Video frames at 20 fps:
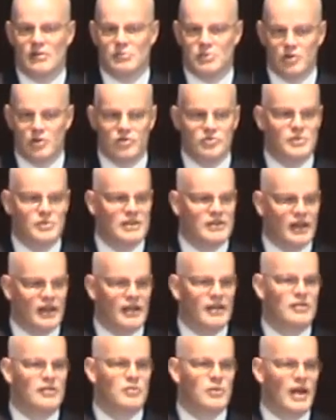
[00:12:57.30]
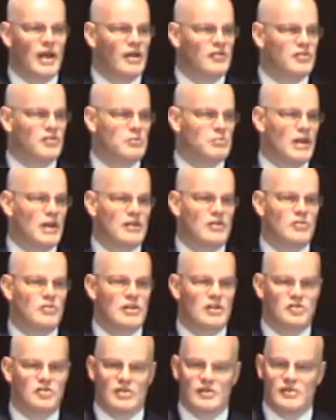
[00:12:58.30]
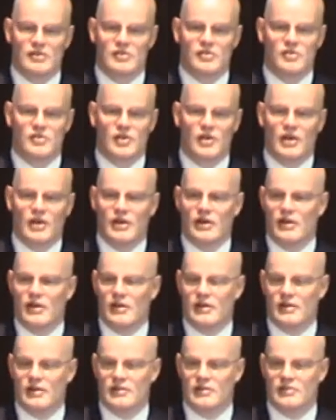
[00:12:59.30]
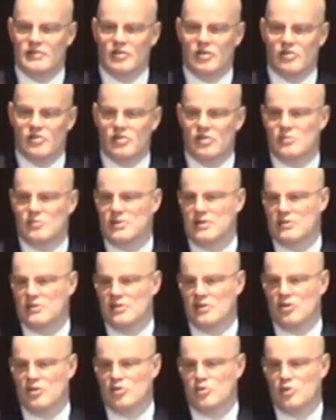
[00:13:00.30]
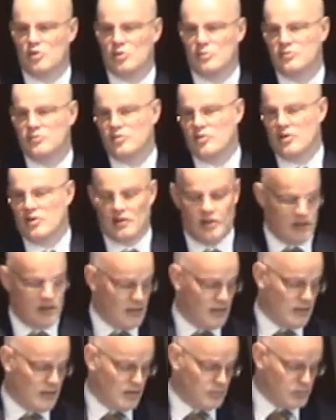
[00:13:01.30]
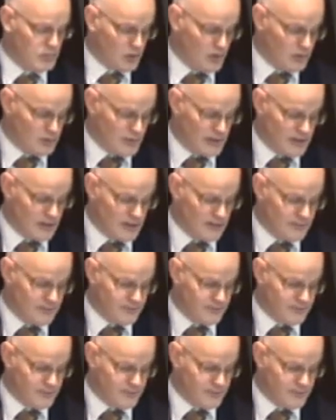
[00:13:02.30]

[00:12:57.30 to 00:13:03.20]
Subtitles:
improvement, and we have in many regions considerable room for improvement.